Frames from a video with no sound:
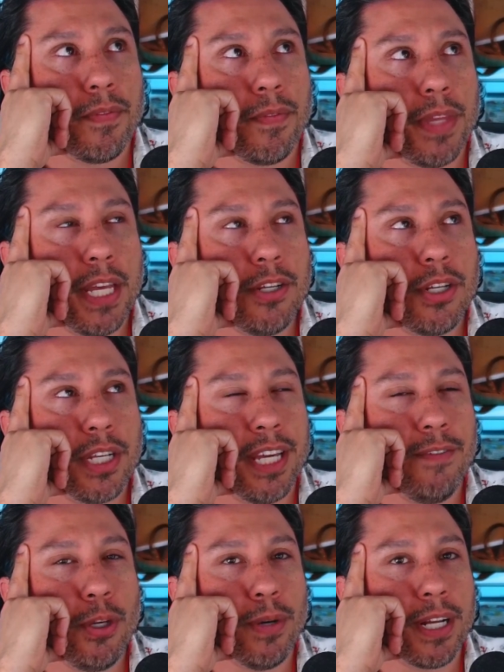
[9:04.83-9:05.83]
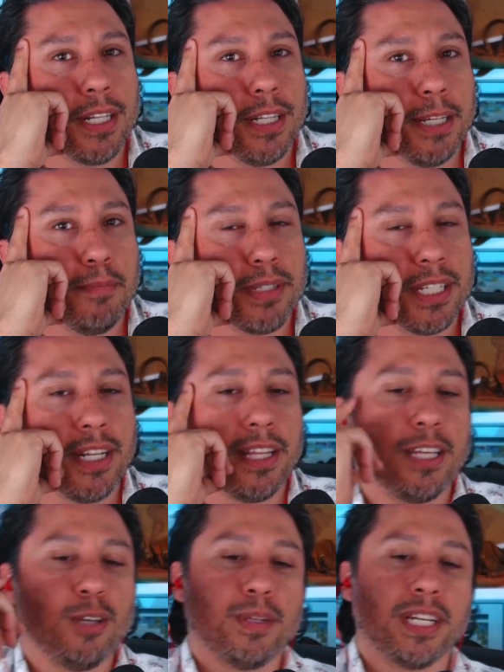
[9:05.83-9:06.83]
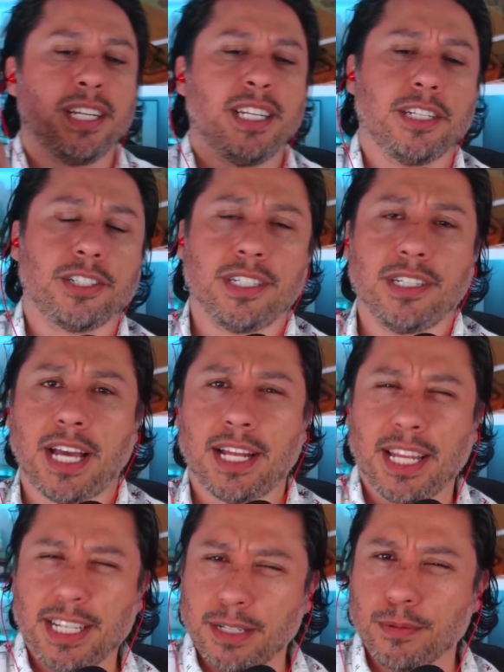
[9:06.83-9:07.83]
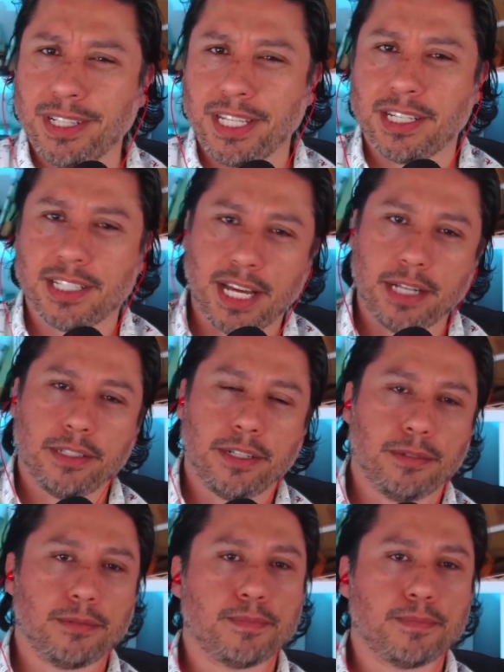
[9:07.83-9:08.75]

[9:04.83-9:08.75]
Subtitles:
they should give you a glimpse into the human condition, and they didn't really intend to.